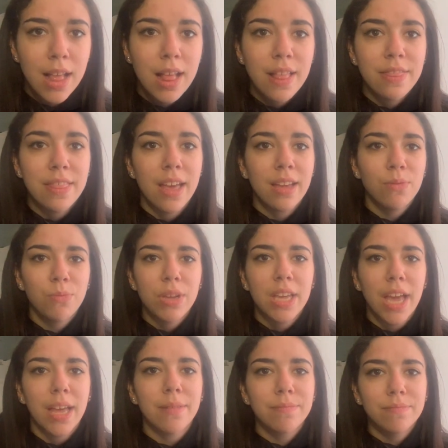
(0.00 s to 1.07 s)
Then we
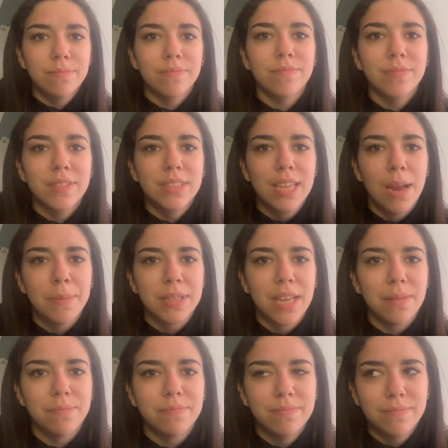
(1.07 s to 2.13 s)
get, time is up.
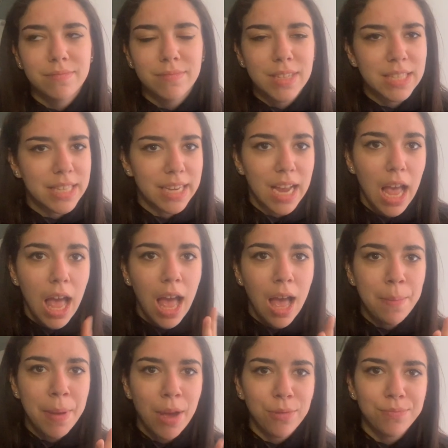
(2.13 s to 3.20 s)
He's like,
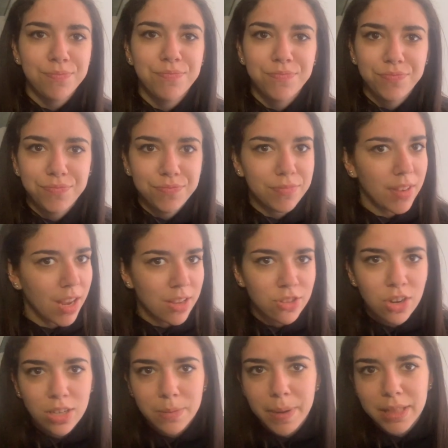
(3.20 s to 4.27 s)
I'm out. I
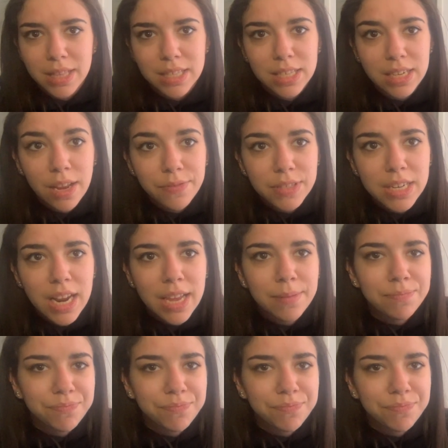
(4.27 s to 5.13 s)
talked about this enough today.